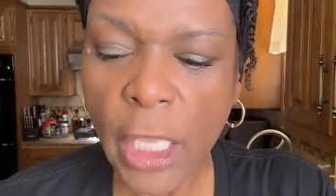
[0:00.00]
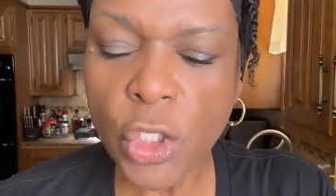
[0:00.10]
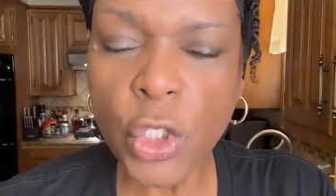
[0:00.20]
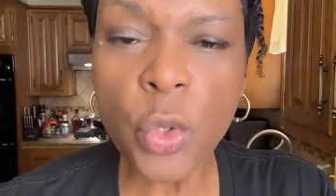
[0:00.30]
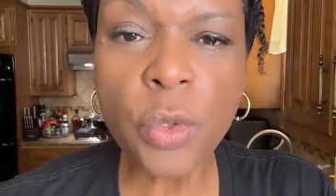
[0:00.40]

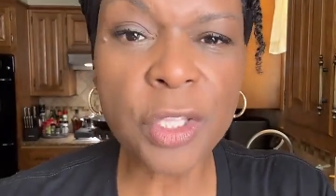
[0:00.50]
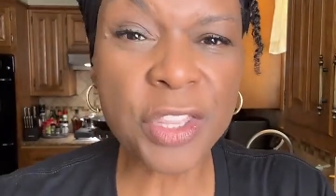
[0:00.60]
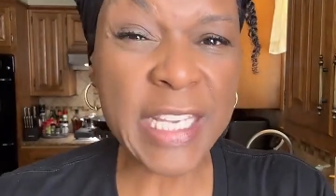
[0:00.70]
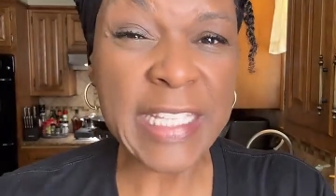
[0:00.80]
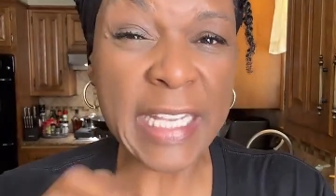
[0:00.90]
and do the
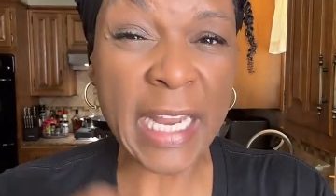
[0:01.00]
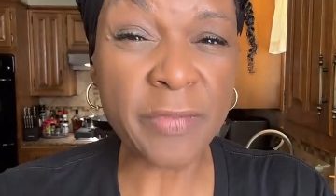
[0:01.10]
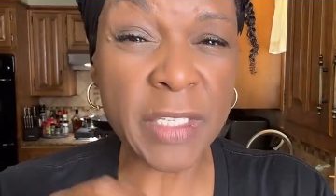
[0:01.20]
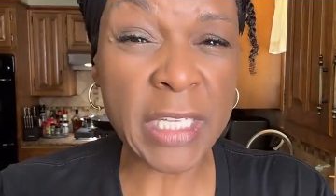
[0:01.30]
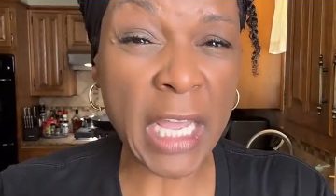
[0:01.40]
things that
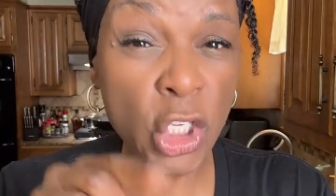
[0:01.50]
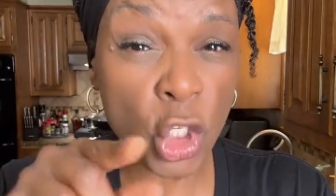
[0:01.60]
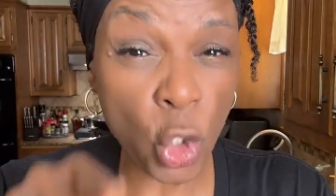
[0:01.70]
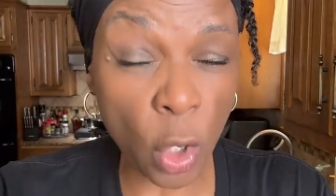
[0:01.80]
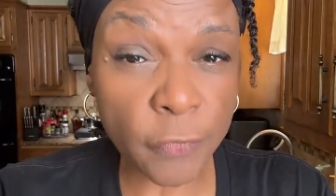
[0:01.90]
I've
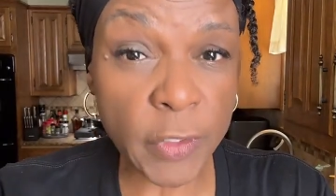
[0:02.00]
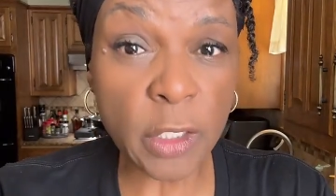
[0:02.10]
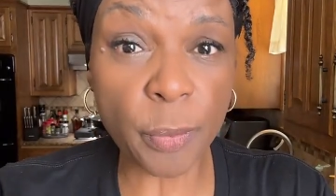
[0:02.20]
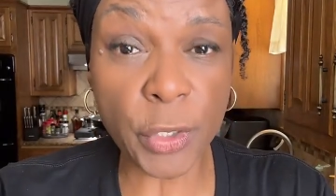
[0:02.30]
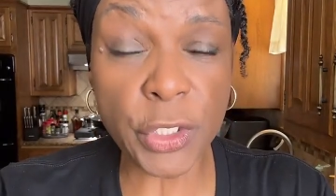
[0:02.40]
designed your
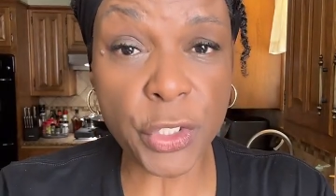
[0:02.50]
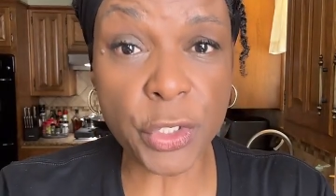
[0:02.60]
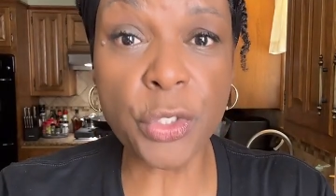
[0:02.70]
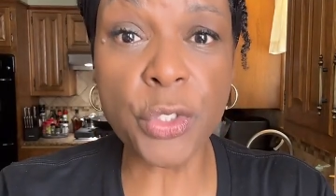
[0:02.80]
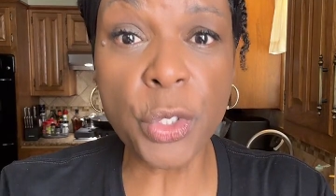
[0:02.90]
fingerprints
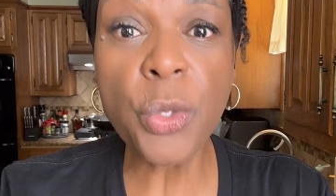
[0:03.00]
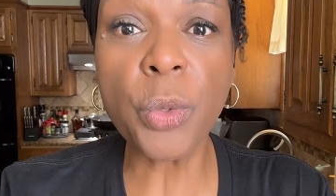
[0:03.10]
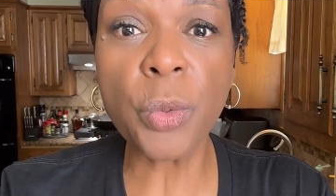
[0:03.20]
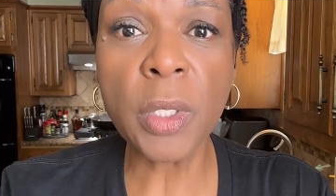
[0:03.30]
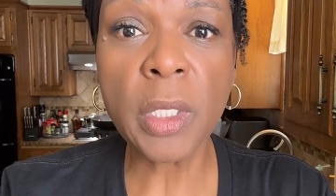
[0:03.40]
to
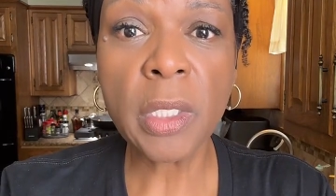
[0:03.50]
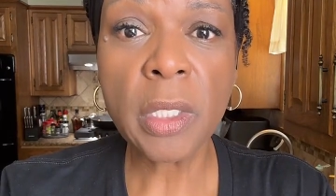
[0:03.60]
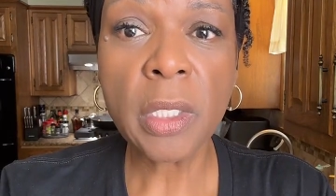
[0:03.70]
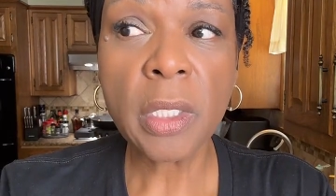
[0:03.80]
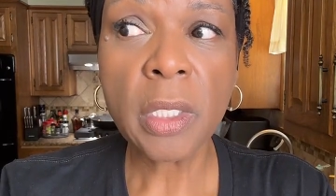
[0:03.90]
do
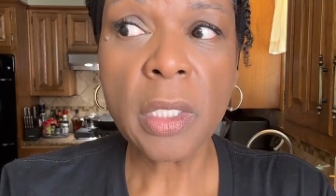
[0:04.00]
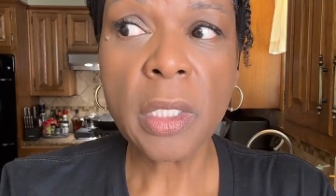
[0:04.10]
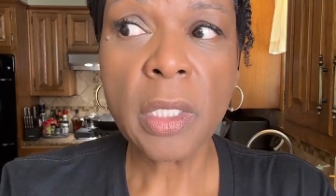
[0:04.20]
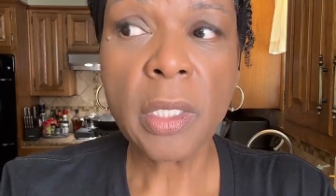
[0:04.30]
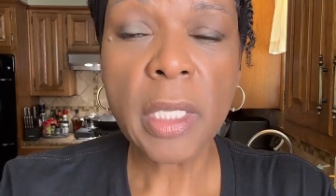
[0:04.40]

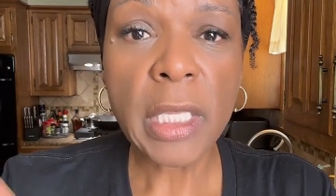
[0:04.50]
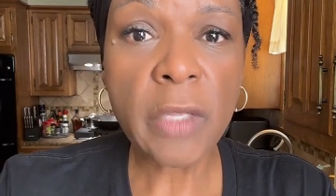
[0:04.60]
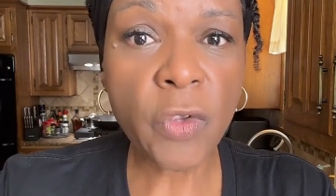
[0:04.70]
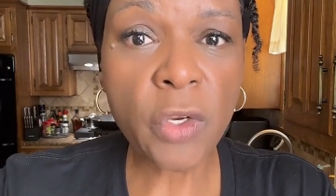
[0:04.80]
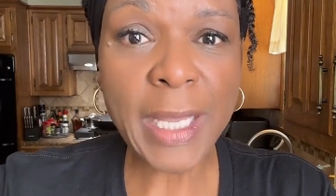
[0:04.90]

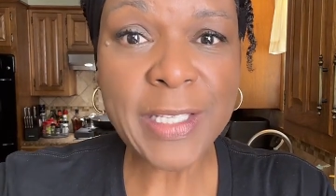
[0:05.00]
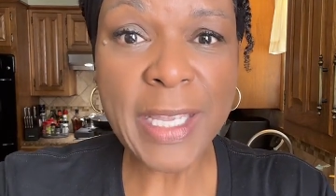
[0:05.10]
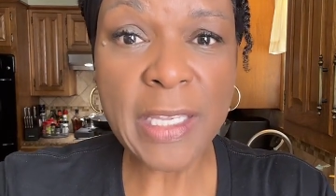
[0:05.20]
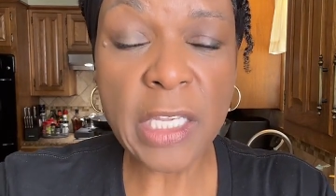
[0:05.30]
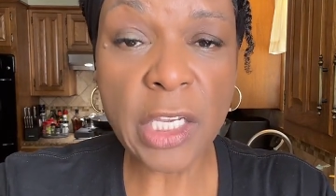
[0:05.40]
if you're not
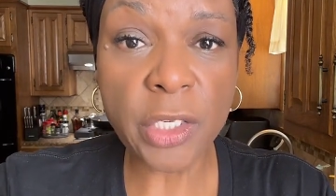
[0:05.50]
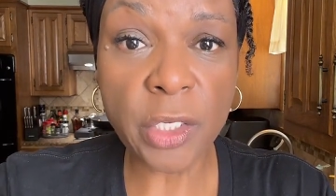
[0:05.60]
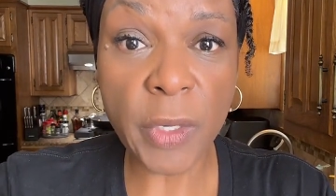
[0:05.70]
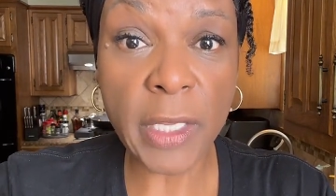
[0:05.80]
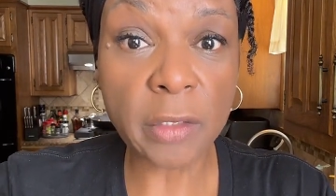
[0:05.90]
taking care of
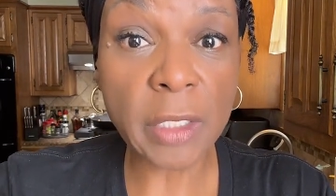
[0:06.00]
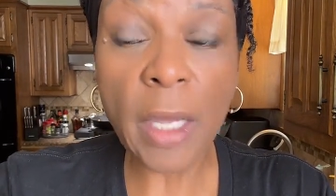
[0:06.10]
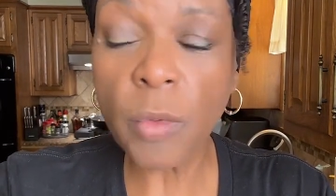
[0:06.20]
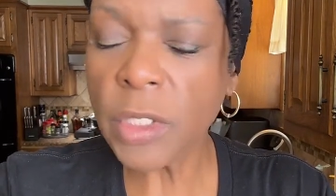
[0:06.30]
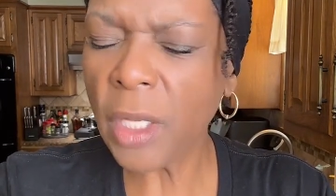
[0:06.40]
your health?
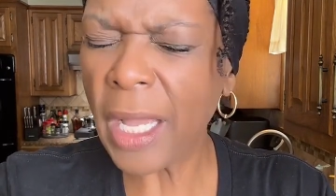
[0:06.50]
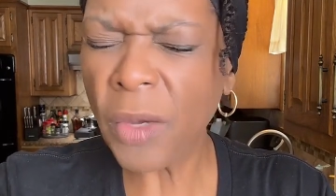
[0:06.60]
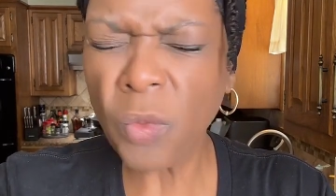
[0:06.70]
I was